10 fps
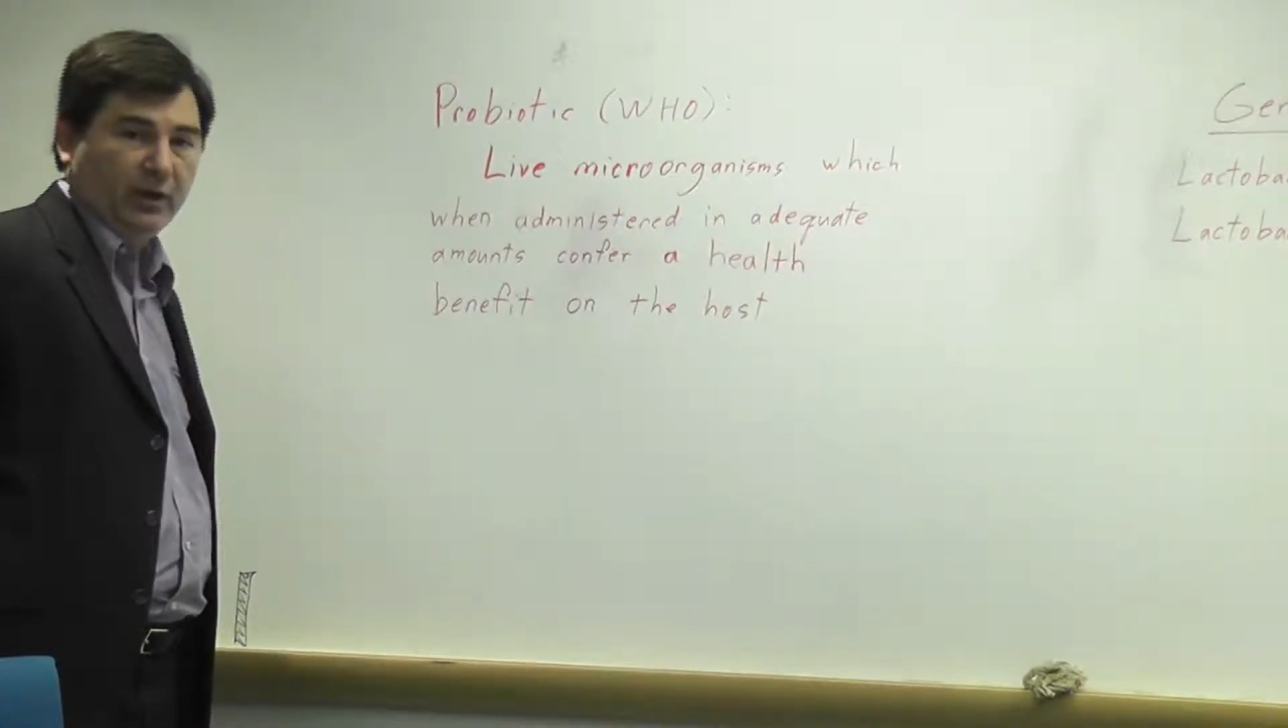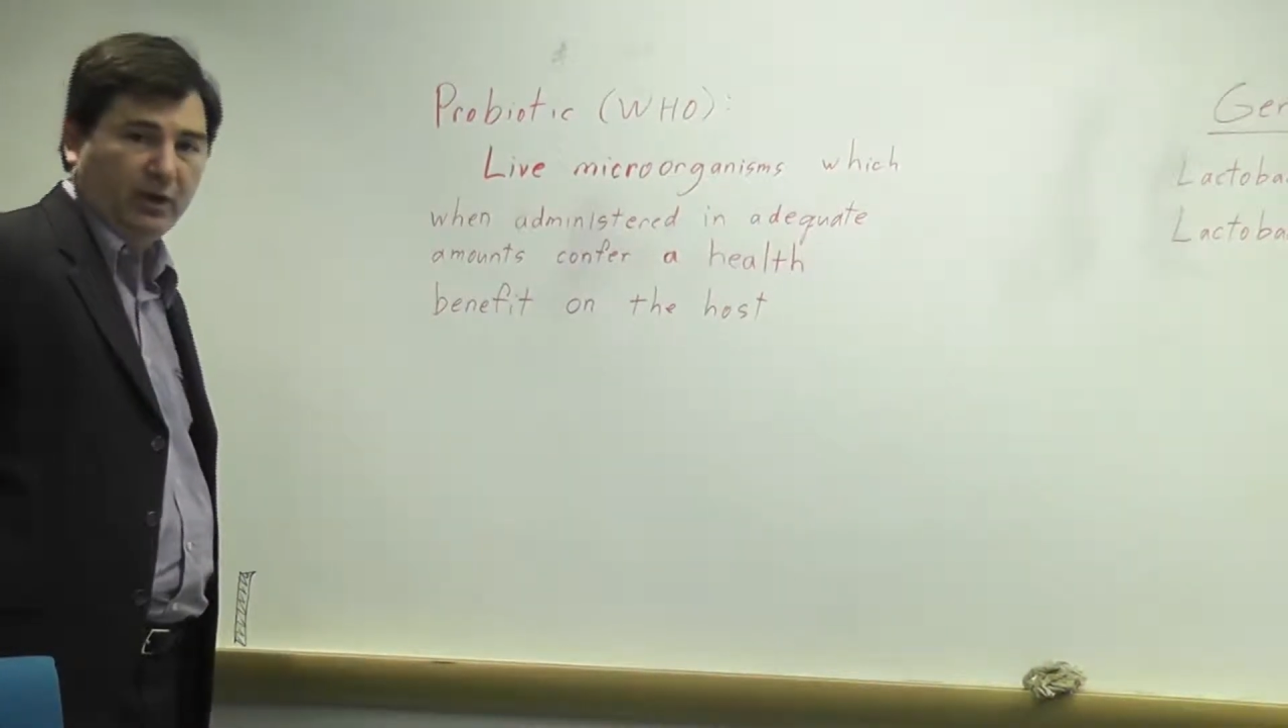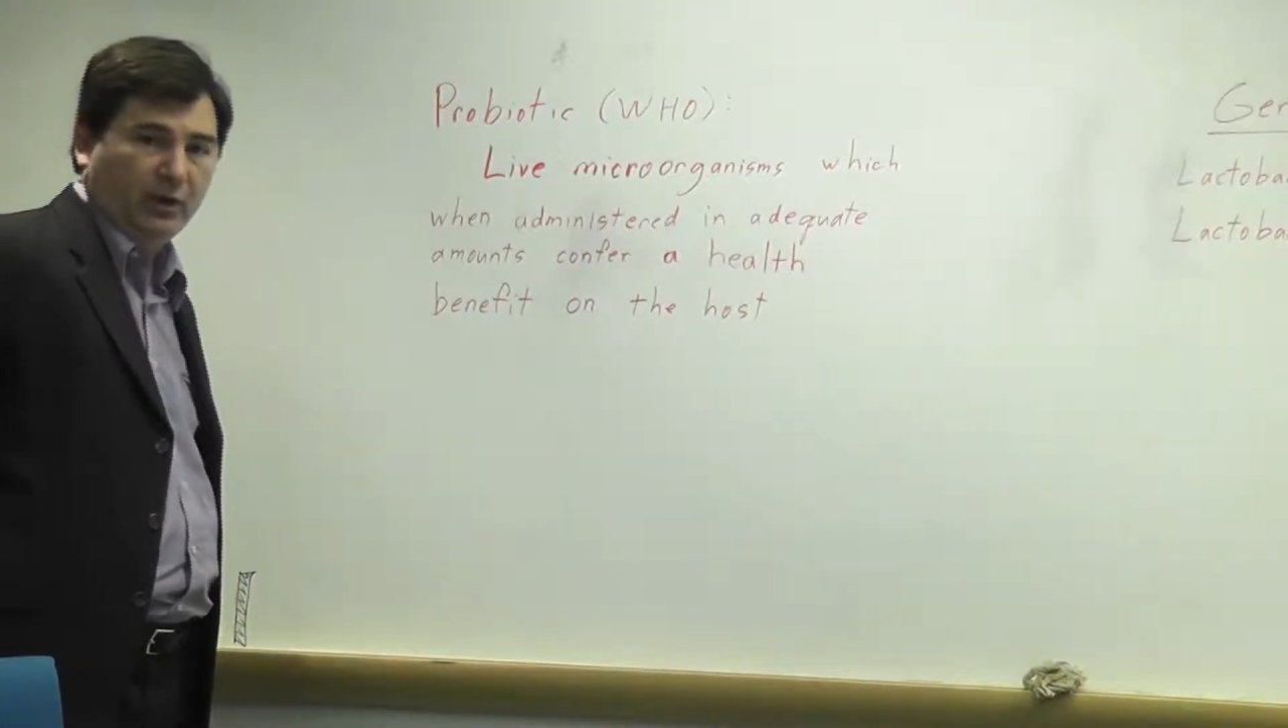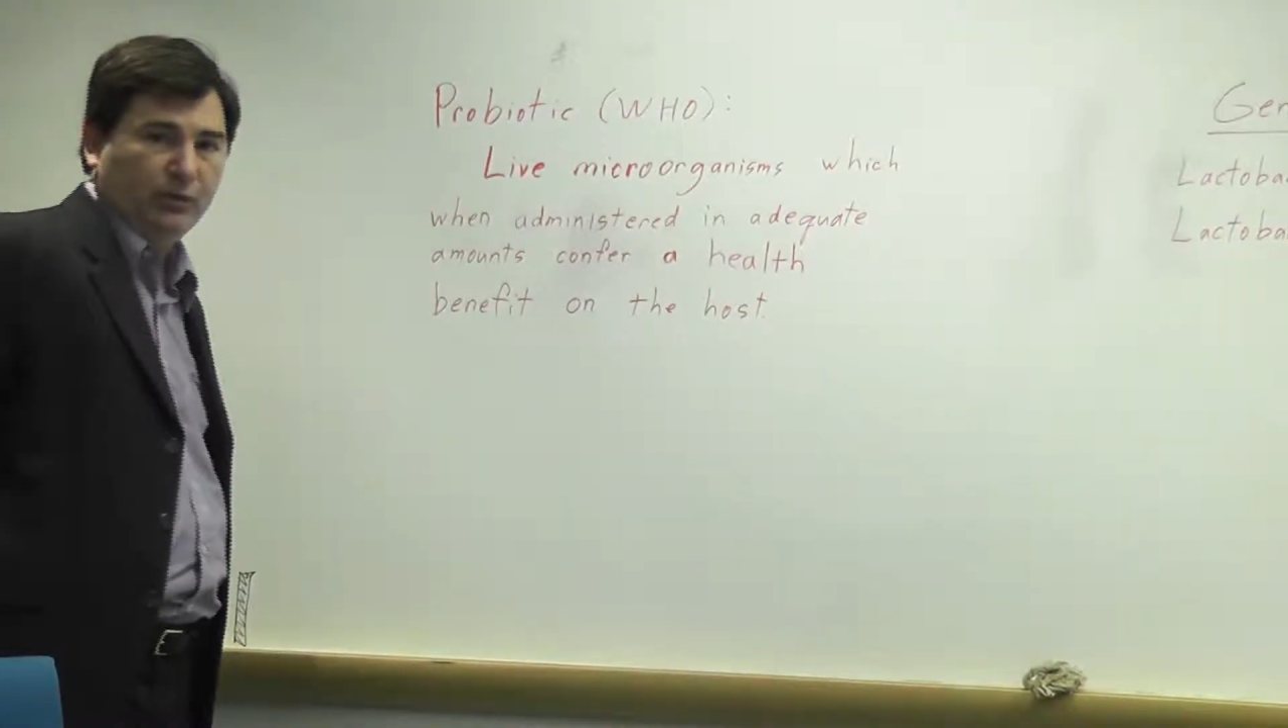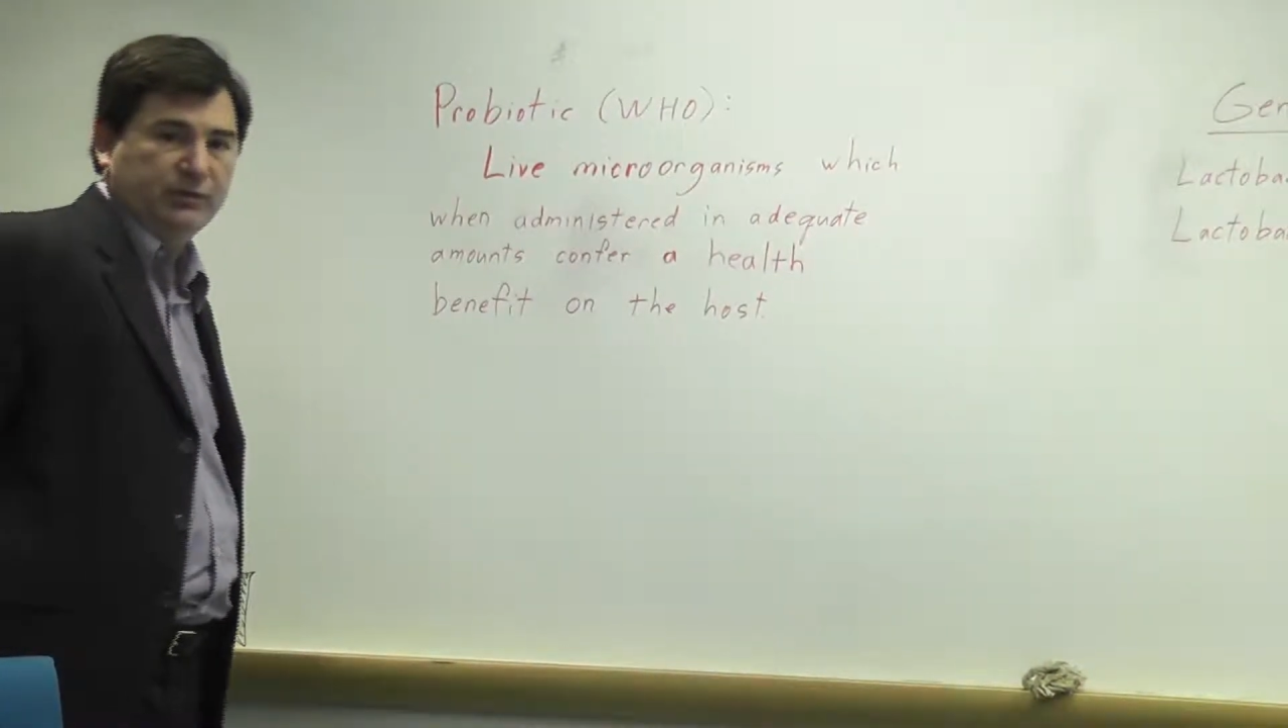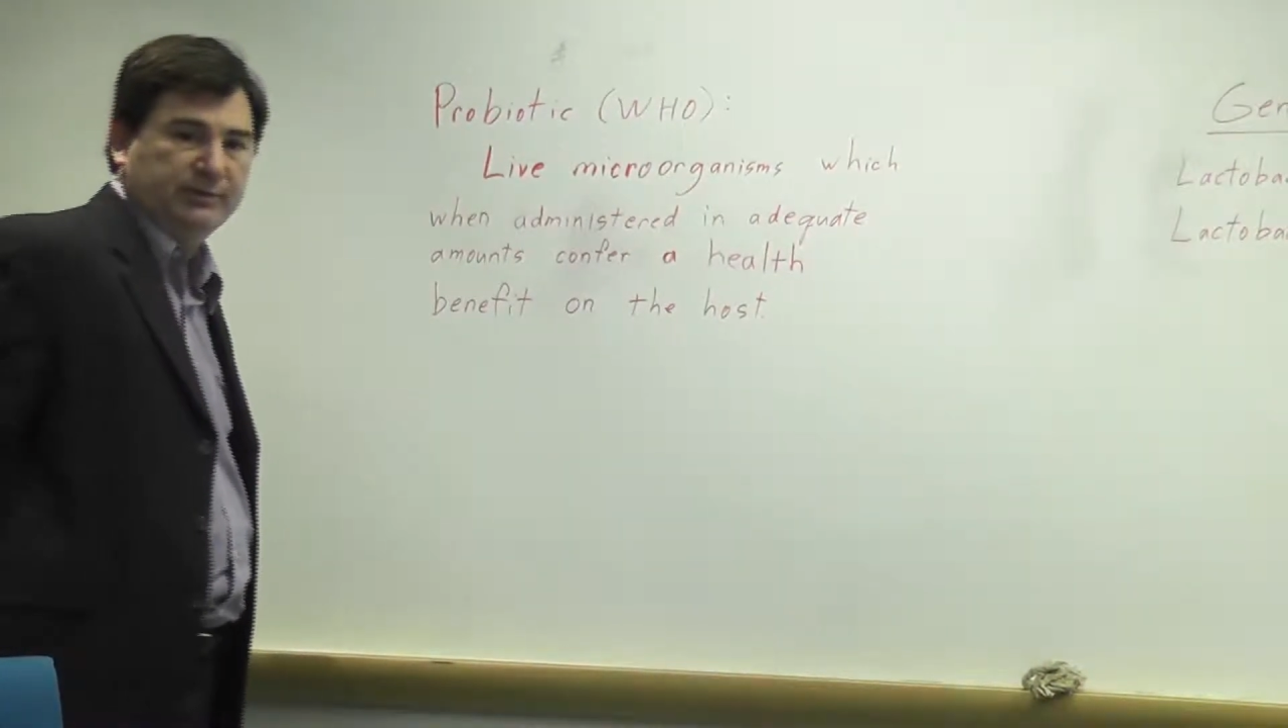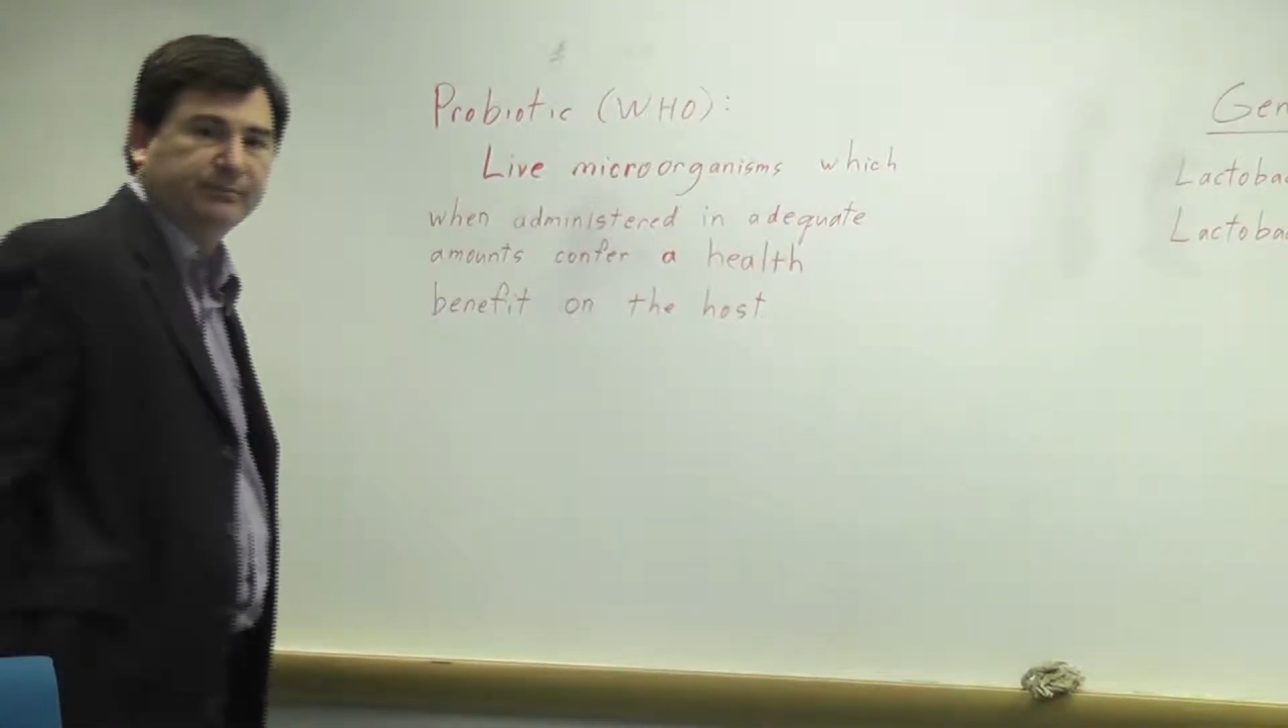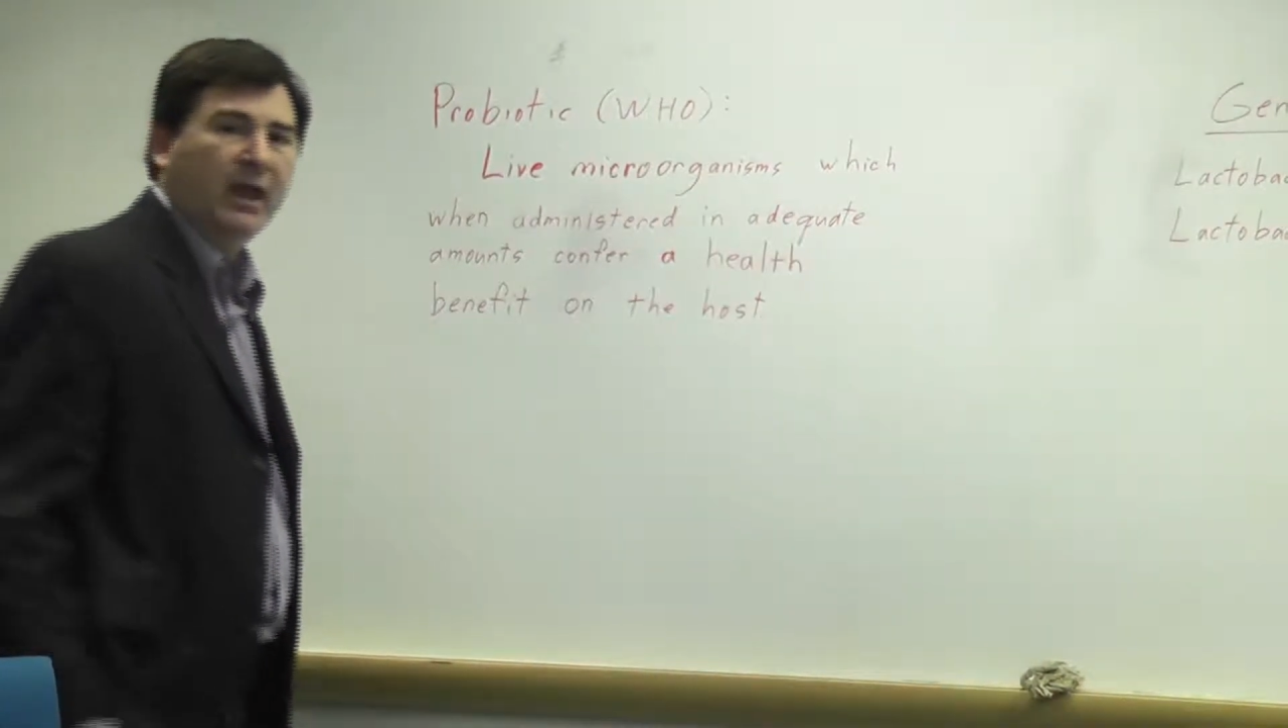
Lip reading: host.